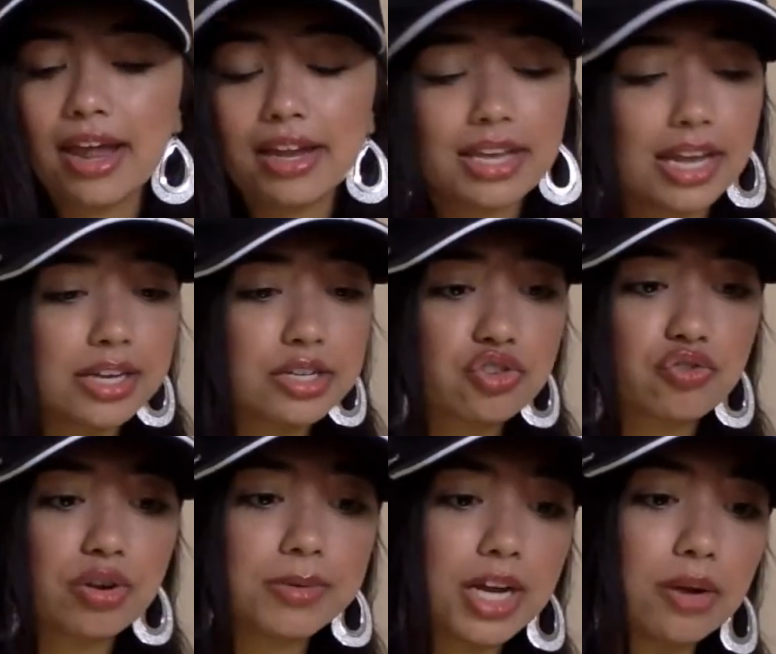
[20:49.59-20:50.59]
And getting
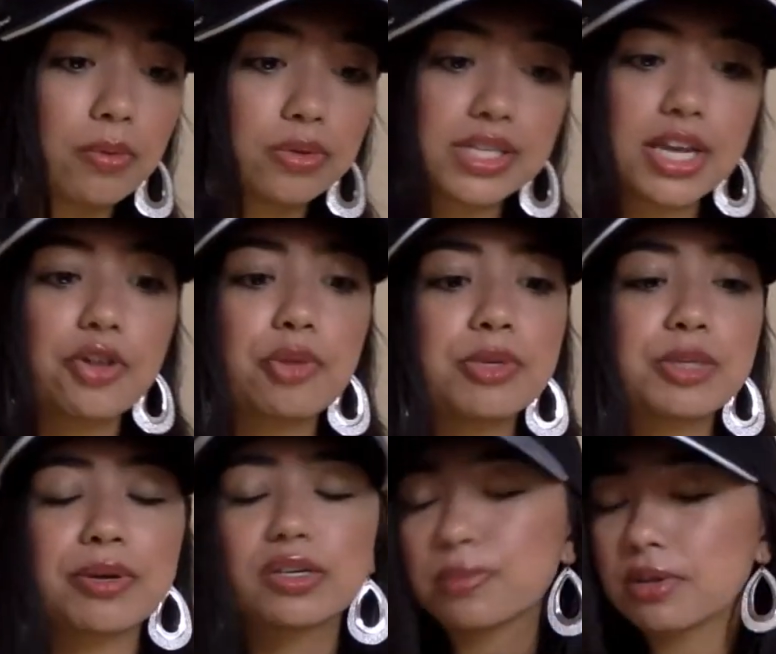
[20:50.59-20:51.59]
screamed at won't scare them as
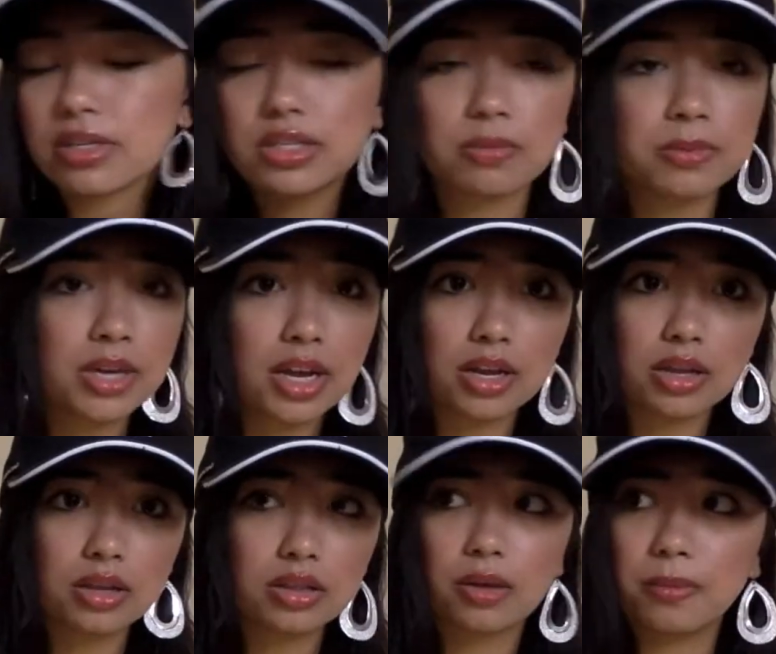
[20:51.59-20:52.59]
much because they'll be
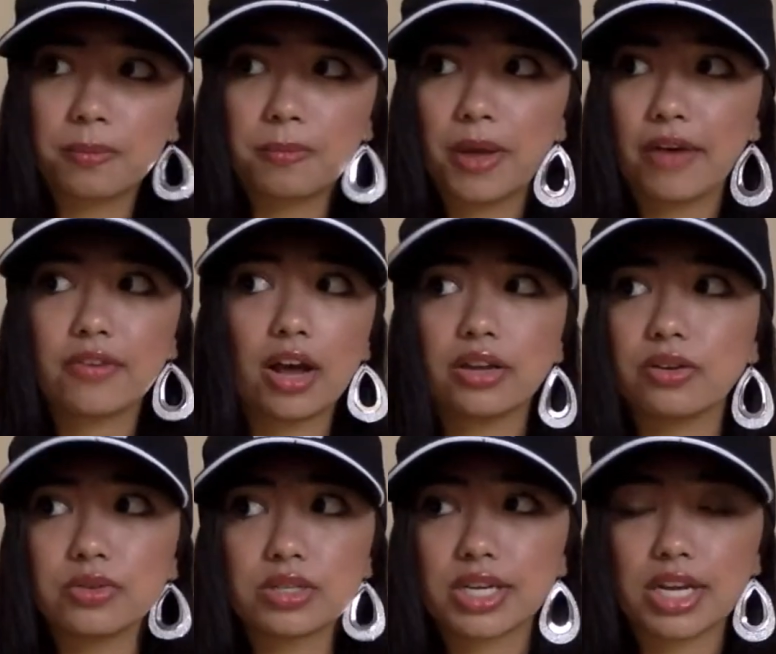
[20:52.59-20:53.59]
getting, they'll have gotten
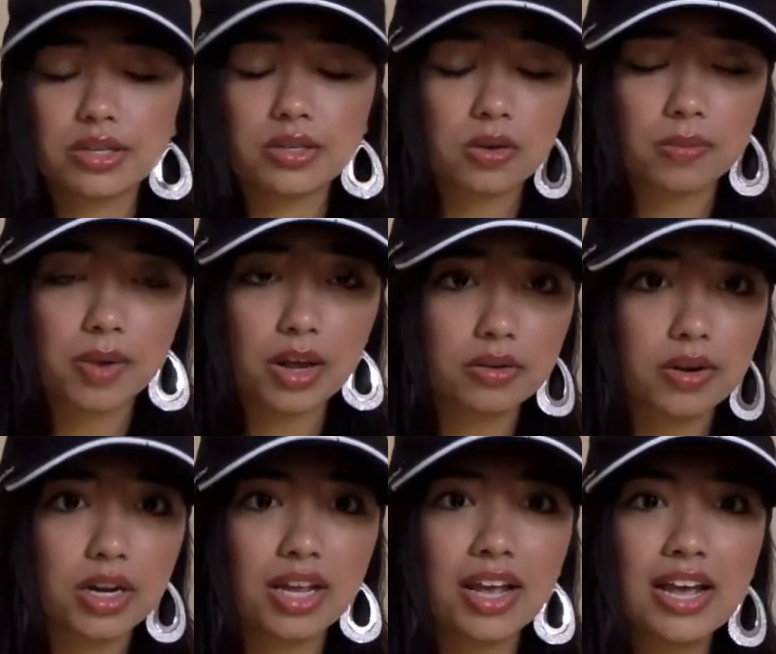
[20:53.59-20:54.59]
used to getting screamed at
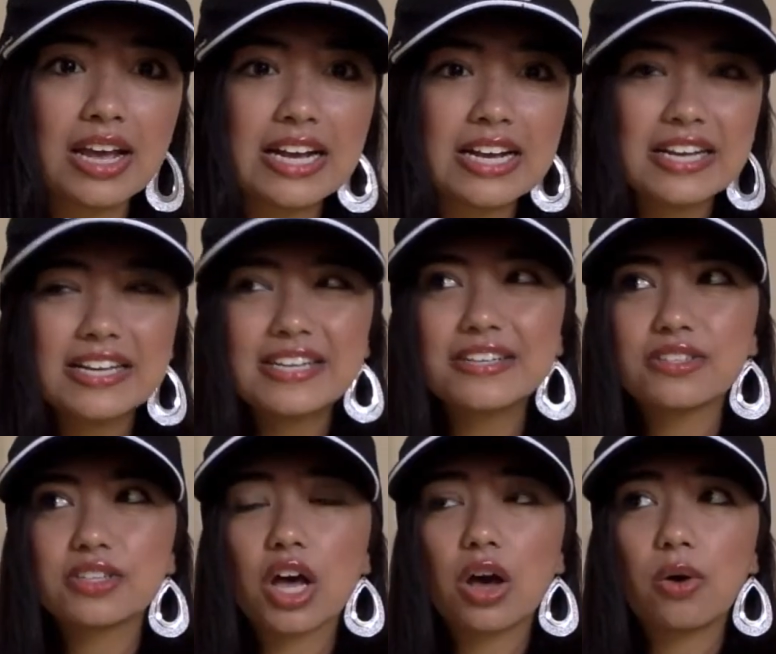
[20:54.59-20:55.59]
already.
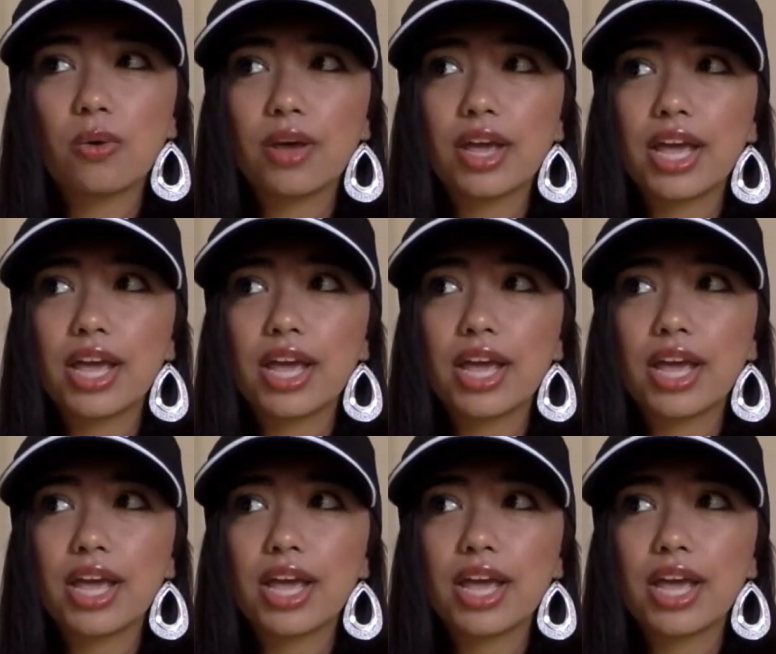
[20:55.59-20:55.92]
So